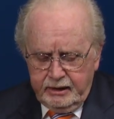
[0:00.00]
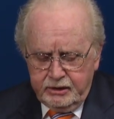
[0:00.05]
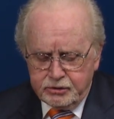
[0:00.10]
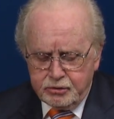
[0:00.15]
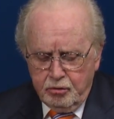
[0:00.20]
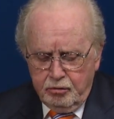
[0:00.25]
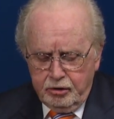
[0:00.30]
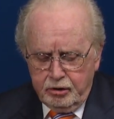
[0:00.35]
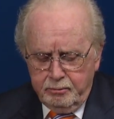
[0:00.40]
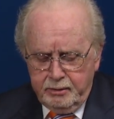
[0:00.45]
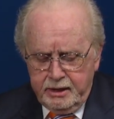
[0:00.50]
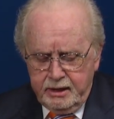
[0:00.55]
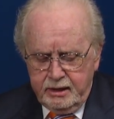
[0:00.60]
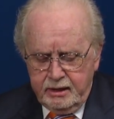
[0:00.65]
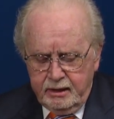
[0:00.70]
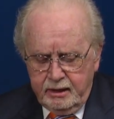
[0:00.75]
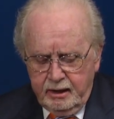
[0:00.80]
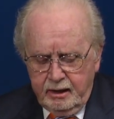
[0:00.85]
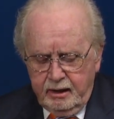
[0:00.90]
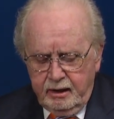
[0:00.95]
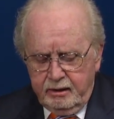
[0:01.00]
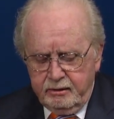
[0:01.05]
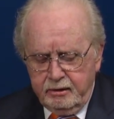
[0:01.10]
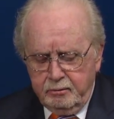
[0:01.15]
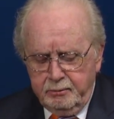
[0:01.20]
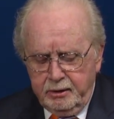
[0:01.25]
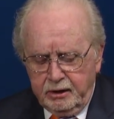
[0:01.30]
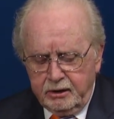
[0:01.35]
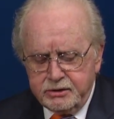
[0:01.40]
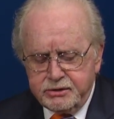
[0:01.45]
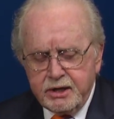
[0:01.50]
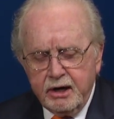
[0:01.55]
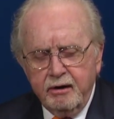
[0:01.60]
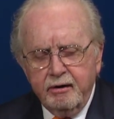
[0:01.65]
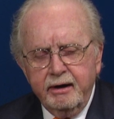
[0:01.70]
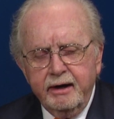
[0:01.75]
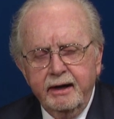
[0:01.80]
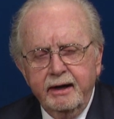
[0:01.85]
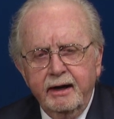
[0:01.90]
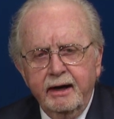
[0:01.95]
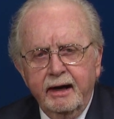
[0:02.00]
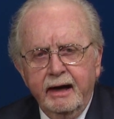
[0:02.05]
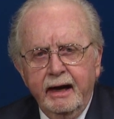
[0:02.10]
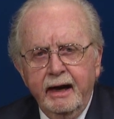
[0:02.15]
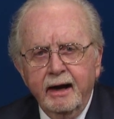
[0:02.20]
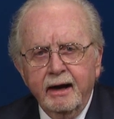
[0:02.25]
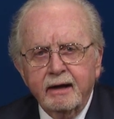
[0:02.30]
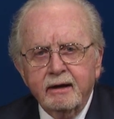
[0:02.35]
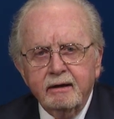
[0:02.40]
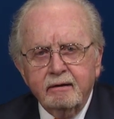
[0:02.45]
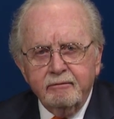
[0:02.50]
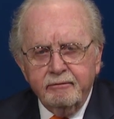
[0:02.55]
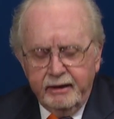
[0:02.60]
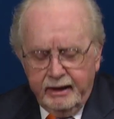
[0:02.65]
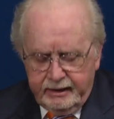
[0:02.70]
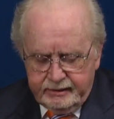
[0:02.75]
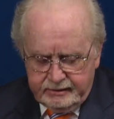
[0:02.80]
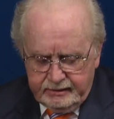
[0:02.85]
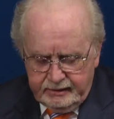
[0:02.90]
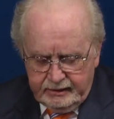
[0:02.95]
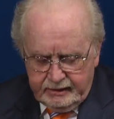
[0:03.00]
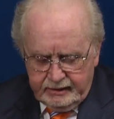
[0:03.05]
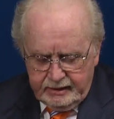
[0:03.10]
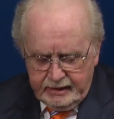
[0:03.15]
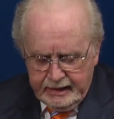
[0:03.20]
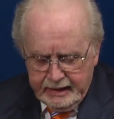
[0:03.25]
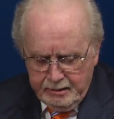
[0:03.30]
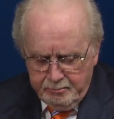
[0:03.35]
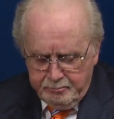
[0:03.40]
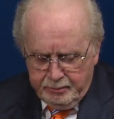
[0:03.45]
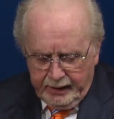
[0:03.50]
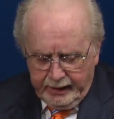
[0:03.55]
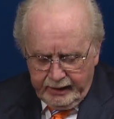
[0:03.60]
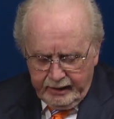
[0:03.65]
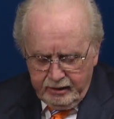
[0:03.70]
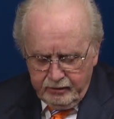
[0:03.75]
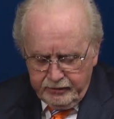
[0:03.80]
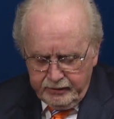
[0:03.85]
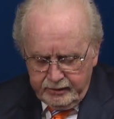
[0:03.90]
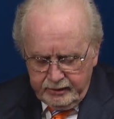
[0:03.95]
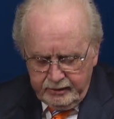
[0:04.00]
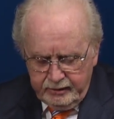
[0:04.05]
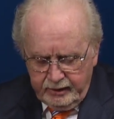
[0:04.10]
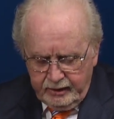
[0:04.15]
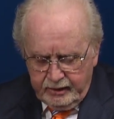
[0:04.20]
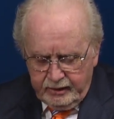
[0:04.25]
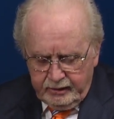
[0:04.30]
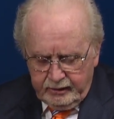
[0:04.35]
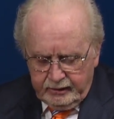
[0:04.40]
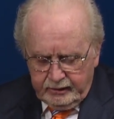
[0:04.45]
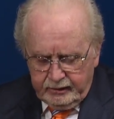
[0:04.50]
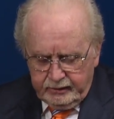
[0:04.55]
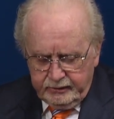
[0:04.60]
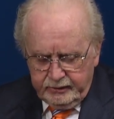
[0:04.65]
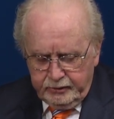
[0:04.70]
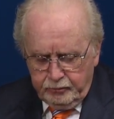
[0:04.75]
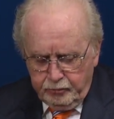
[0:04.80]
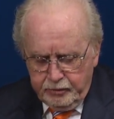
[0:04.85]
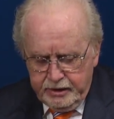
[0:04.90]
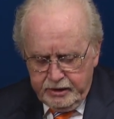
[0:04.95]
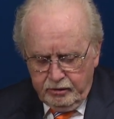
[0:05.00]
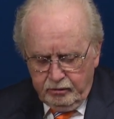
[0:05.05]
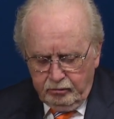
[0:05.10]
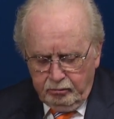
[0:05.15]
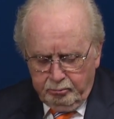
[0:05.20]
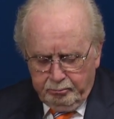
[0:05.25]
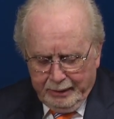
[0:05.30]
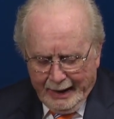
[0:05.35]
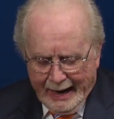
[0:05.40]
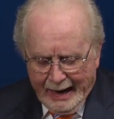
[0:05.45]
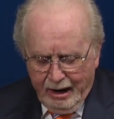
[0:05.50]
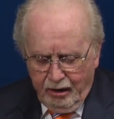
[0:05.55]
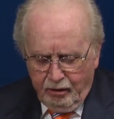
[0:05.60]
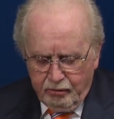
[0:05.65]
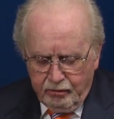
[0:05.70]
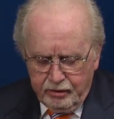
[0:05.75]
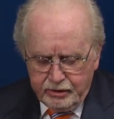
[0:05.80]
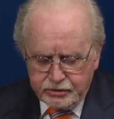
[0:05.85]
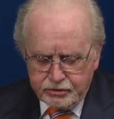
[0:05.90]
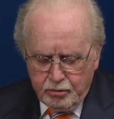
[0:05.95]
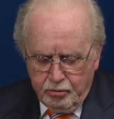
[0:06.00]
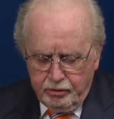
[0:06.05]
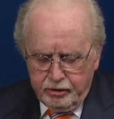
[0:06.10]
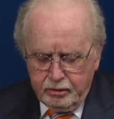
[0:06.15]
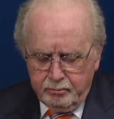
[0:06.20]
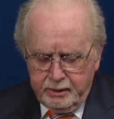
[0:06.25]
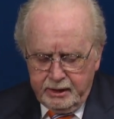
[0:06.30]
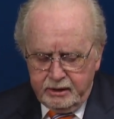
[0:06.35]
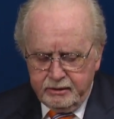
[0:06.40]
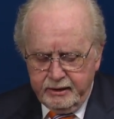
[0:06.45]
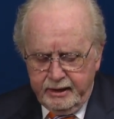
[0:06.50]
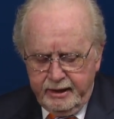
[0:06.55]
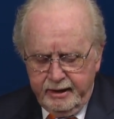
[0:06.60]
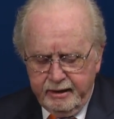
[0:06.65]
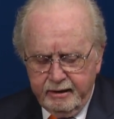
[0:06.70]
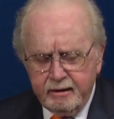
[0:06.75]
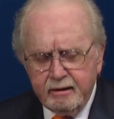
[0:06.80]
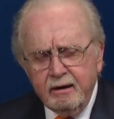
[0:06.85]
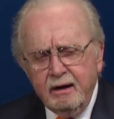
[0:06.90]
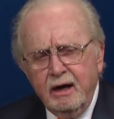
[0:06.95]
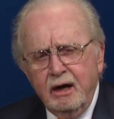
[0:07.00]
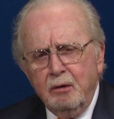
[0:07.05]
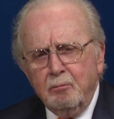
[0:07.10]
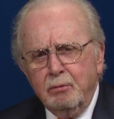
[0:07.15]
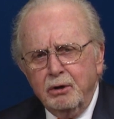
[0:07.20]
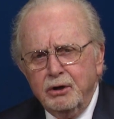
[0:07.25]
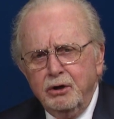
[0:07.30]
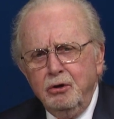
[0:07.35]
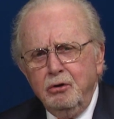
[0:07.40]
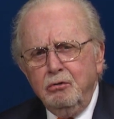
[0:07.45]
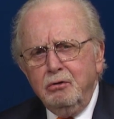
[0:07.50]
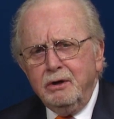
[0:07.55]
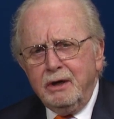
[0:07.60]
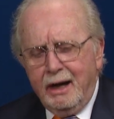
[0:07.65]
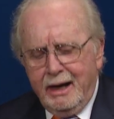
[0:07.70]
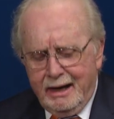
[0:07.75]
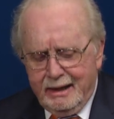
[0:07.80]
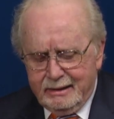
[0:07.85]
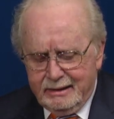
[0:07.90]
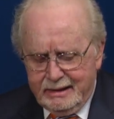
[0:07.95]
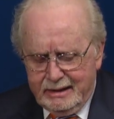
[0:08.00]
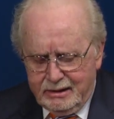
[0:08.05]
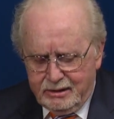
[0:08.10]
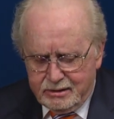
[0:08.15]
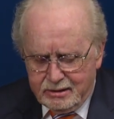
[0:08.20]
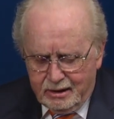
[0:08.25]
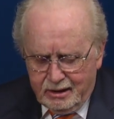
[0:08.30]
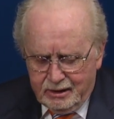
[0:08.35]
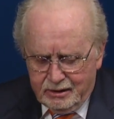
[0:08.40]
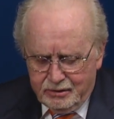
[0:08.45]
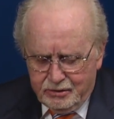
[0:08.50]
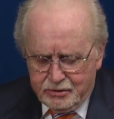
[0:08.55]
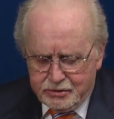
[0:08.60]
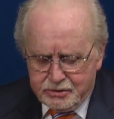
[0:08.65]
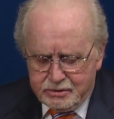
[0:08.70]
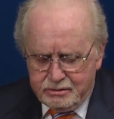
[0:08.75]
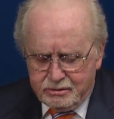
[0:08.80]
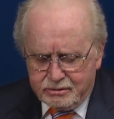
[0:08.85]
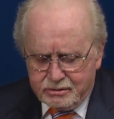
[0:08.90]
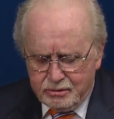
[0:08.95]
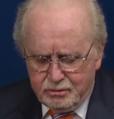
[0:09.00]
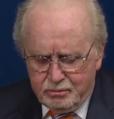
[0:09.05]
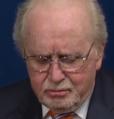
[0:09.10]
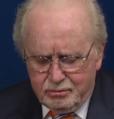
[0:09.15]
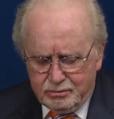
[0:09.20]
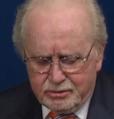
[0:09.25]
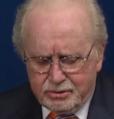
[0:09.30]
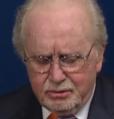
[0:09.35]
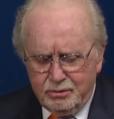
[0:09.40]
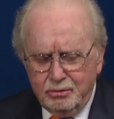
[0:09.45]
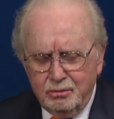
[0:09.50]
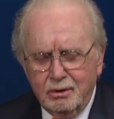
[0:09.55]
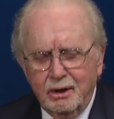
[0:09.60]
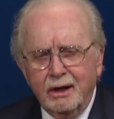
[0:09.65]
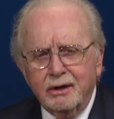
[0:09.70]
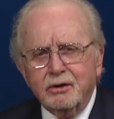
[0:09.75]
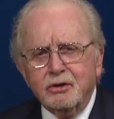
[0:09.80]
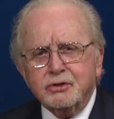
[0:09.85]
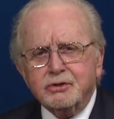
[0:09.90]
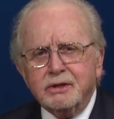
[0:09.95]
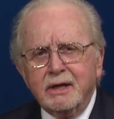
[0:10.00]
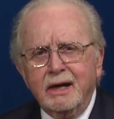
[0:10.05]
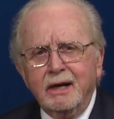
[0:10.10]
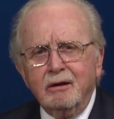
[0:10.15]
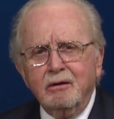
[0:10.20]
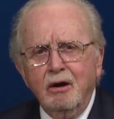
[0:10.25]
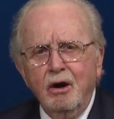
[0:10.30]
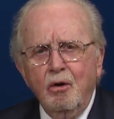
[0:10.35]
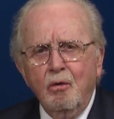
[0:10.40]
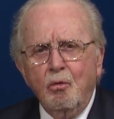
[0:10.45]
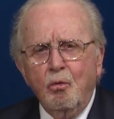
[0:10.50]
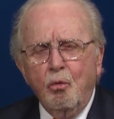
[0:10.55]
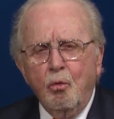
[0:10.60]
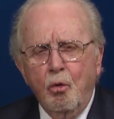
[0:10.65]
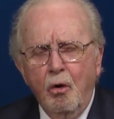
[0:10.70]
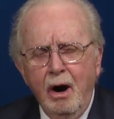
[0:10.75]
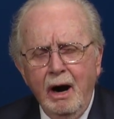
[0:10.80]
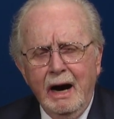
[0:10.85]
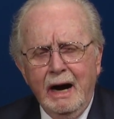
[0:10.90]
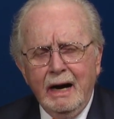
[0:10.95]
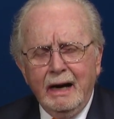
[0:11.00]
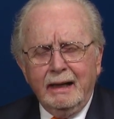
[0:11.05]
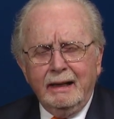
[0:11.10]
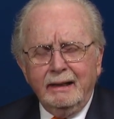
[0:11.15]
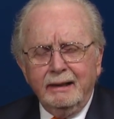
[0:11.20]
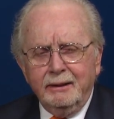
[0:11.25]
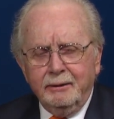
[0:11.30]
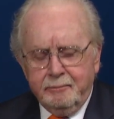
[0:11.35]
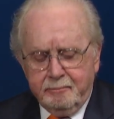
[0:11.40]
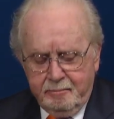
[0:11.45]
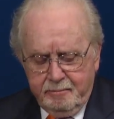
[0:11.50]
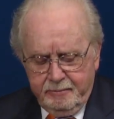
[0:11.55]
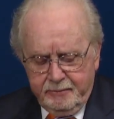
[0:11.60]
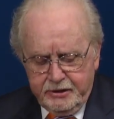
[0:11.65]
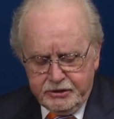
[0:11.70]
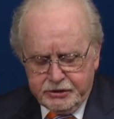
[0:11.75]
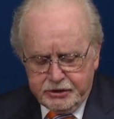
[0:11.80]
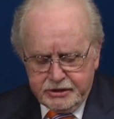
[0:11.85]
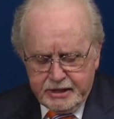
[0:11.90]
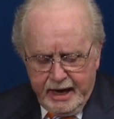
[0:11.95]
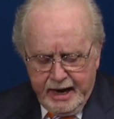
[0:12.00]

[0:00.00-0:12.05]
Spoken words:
is going to be the military head of that empire. The real power is going to be there. But you and I need to understand why this is